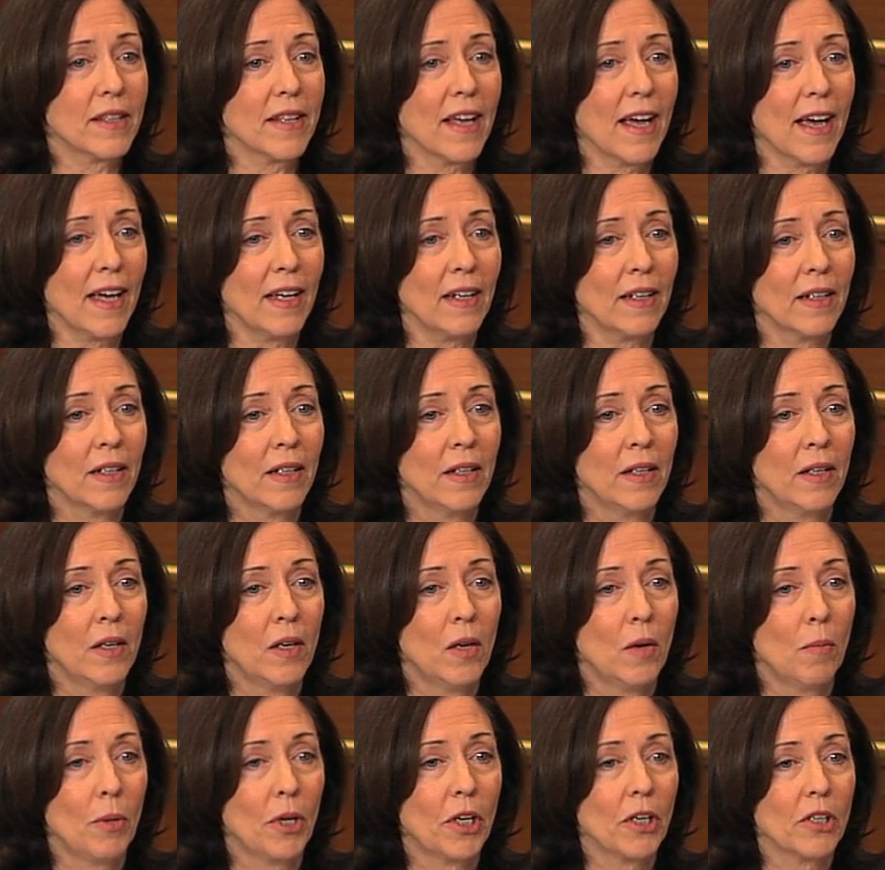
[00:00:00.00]
that?
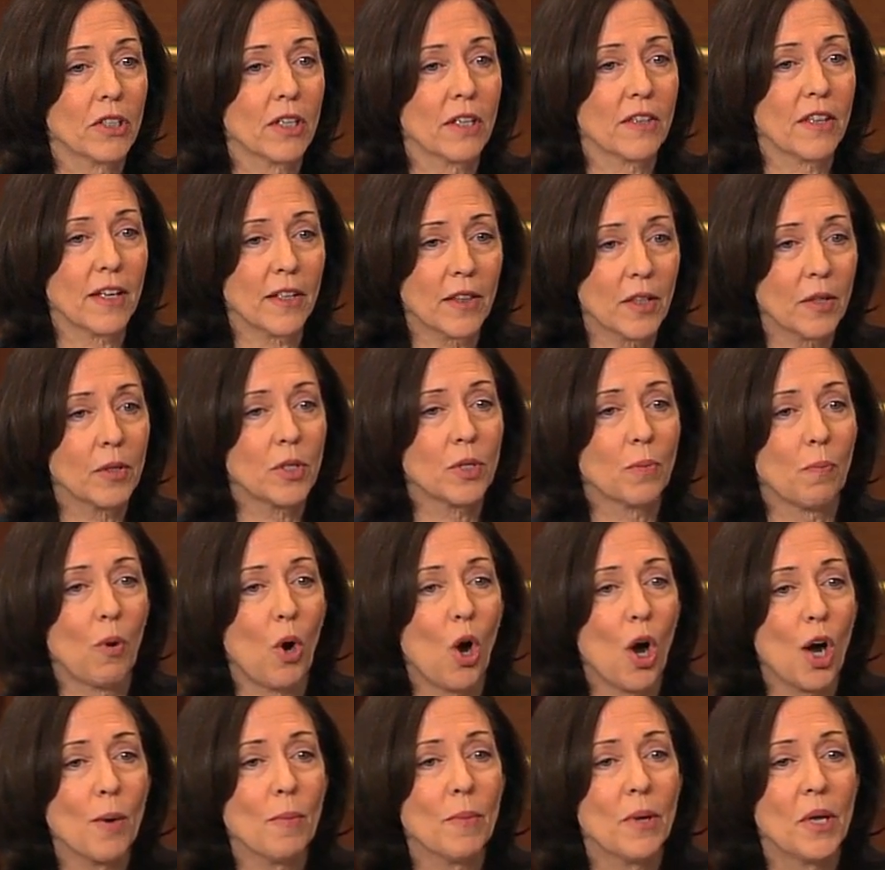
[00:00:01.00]
Because I think the
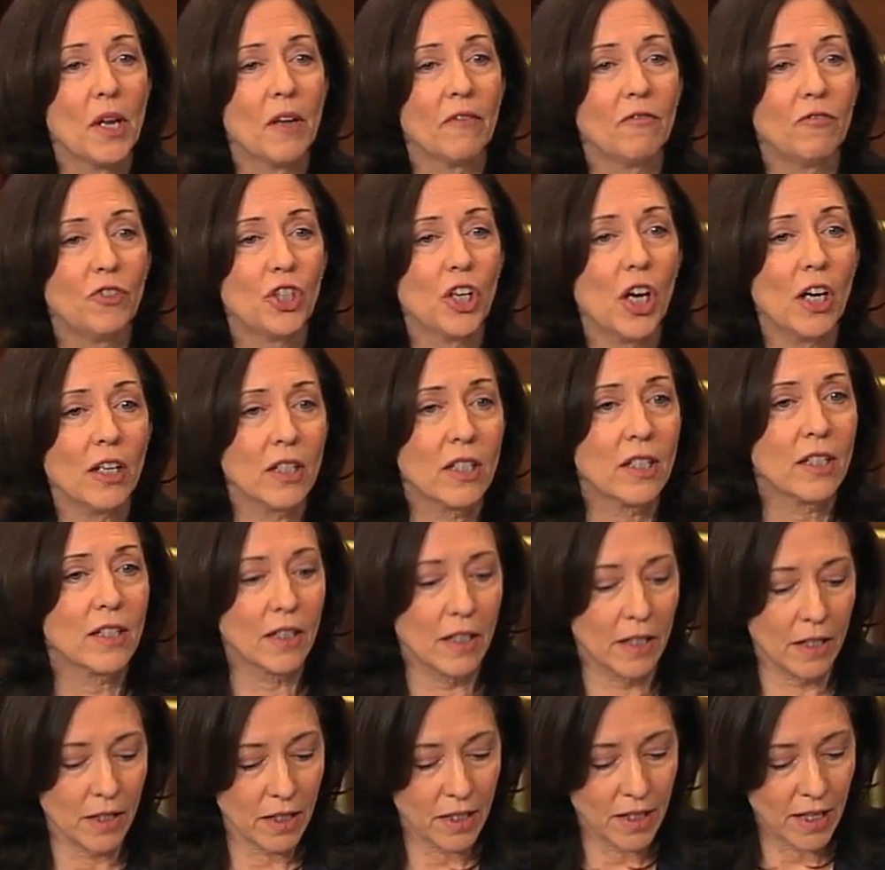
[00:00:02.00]
Department of
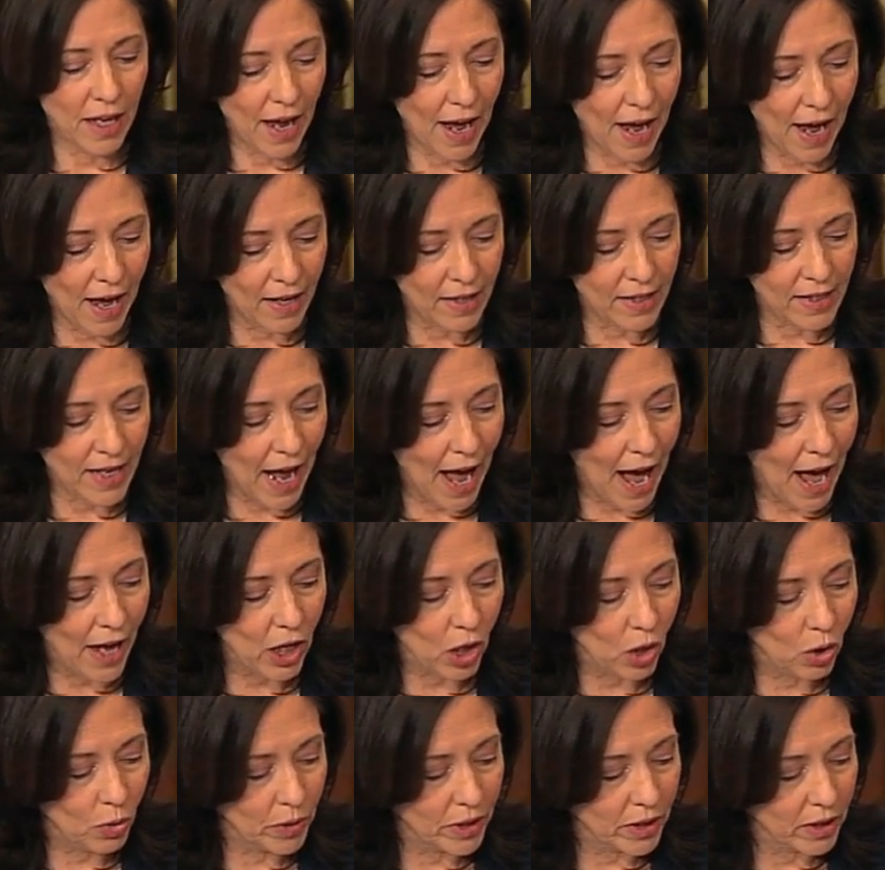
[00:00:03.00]
Justice has
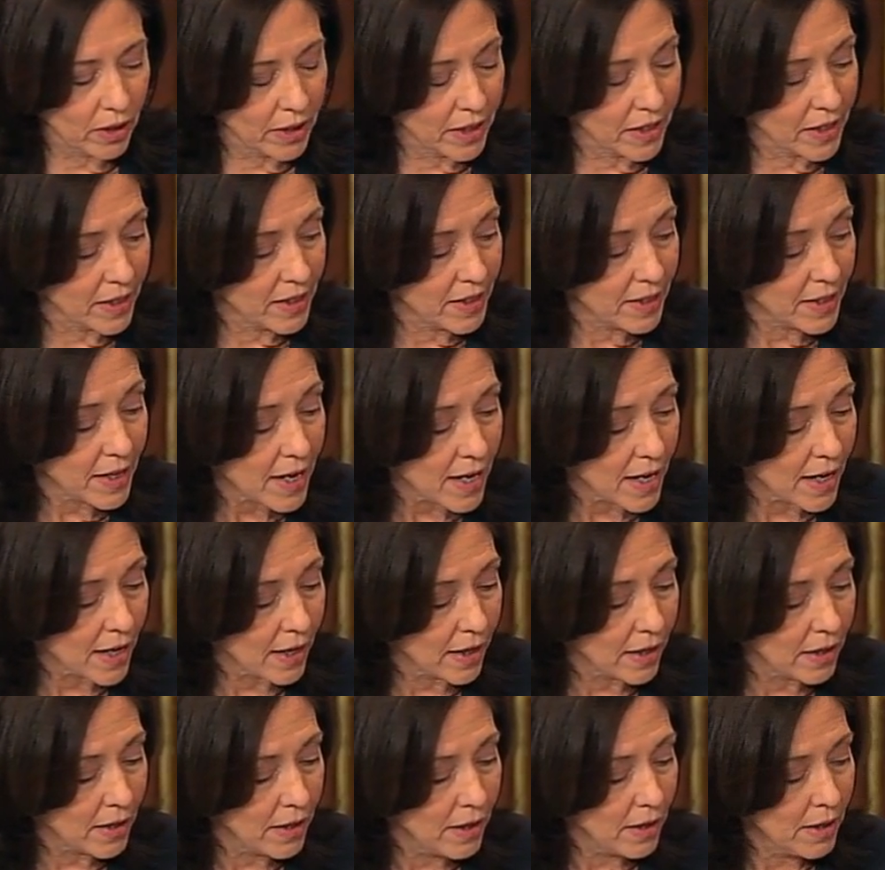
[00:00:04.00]
adequately
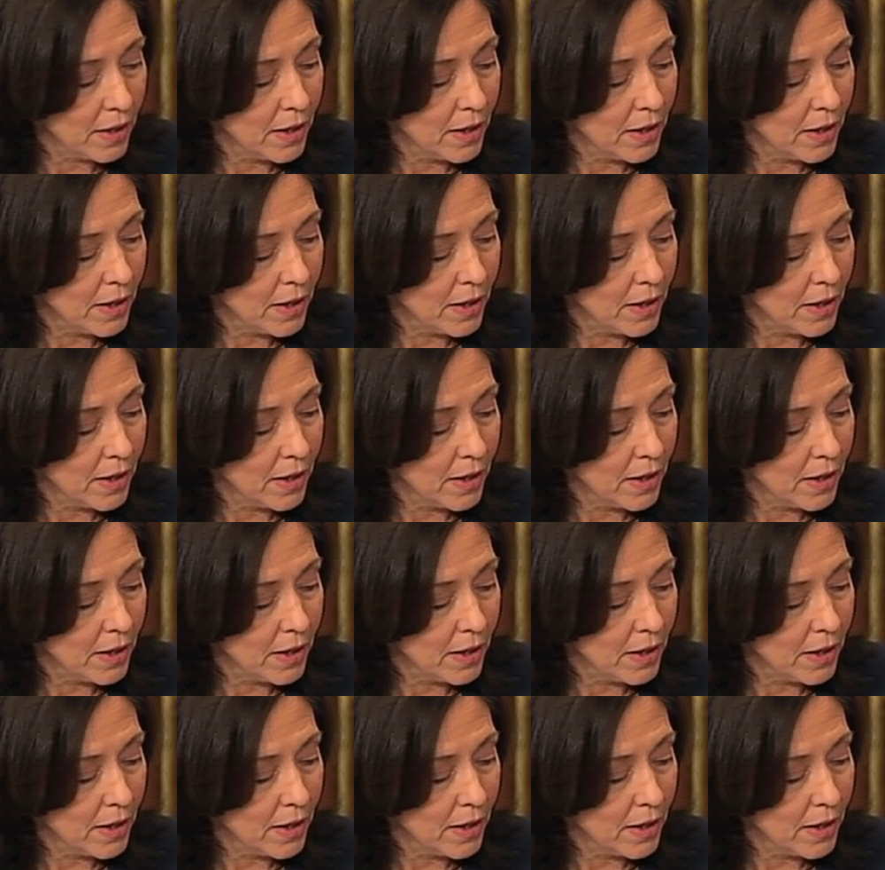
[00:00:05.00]
seen